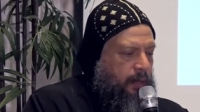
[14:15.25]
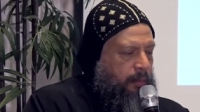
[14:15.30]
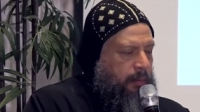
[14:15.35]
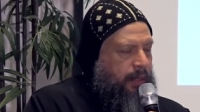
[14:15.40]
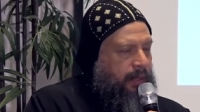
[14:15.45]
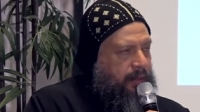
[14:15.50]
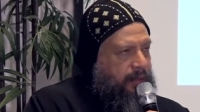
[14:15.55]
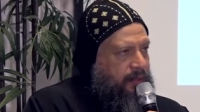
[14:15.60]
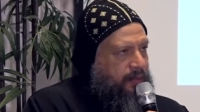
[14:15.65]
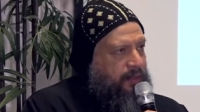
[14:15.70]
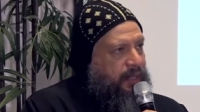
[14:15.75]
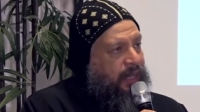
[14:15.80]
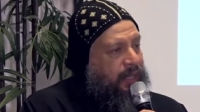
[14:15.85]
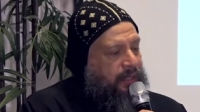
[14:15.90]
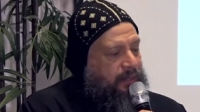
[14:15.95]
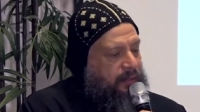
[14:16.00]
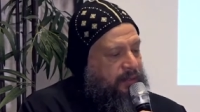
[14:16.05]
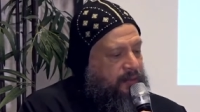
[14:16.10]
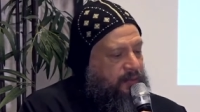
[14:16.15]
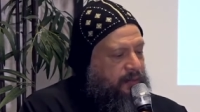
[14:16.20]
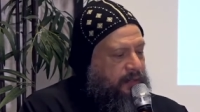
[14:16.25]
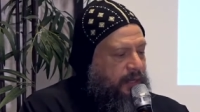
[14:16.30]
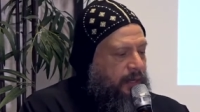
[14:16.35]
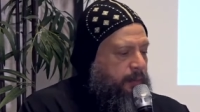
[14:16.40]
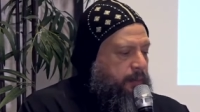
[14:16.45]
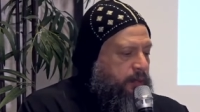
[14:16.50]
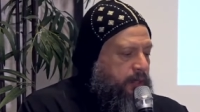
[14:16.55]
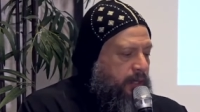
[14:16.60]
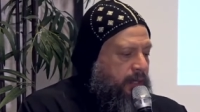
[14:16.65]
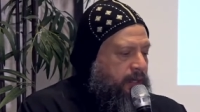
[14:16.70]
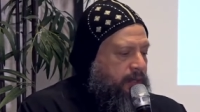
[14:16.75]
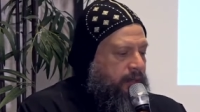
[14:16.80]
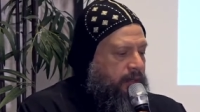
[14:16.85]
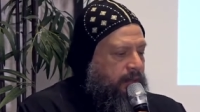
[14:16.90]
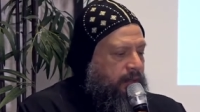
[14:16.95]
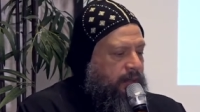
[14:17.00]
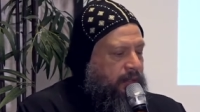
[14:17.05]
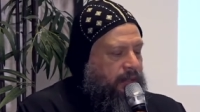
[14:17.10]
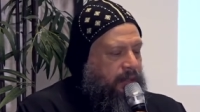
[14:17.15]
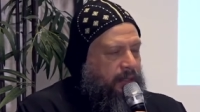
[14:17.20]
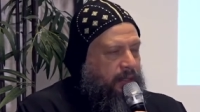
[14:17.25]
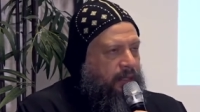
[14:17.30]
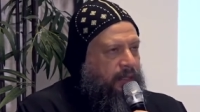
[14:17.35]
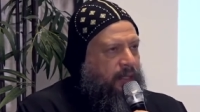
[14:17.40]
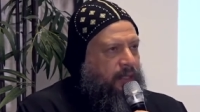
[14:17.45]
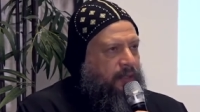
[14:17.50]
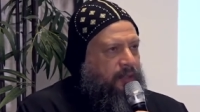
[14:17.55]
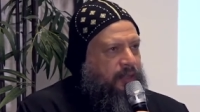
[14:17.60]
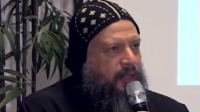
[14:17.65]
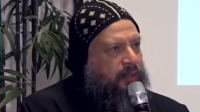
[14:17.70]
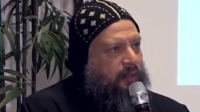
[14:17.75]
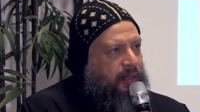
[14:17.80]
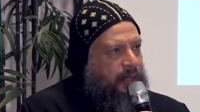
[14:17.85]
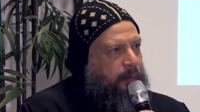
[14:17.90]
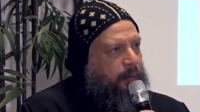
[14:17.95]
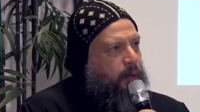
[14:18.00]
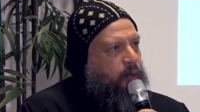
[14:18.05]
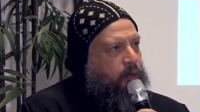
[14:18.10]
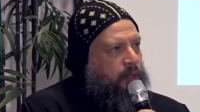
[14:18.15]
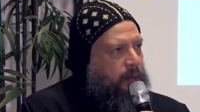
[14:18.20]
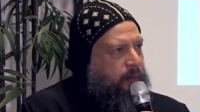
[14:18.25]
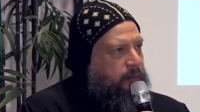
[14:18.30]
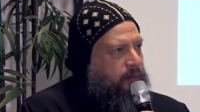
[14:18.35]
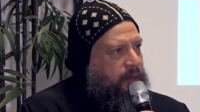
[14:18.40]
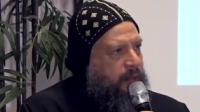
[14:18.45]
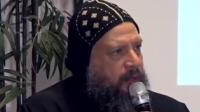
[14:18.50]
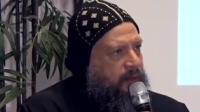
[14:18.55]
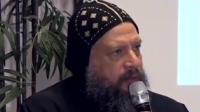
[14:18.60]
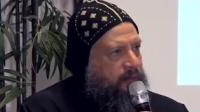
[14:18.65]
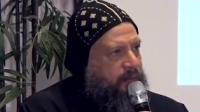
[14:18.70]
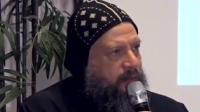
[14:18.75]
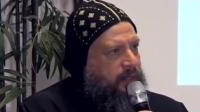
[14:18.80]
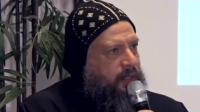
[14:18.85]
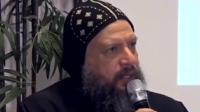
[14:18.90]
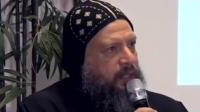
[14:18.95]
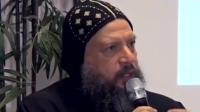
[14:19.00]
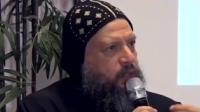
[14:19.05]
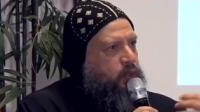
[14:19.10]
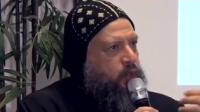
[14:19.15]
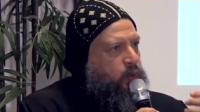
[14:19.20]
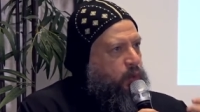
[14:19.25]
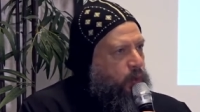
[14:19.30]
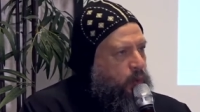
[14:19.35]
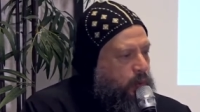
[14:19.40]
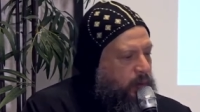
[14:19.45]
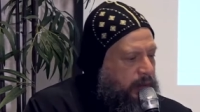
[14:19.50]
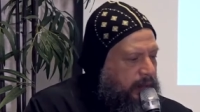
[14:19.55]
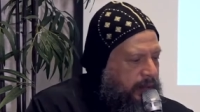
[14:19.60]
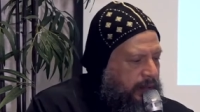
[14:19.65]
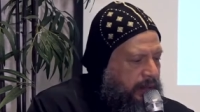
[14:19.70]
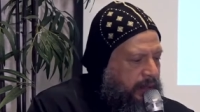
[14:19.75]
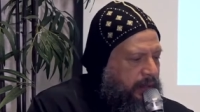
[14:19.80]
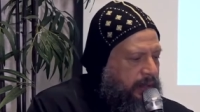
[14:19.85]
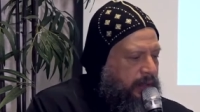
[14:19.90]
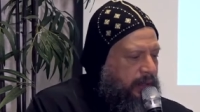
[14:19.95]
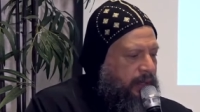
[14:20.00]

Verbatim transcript: But the second description, he says of himself, truly,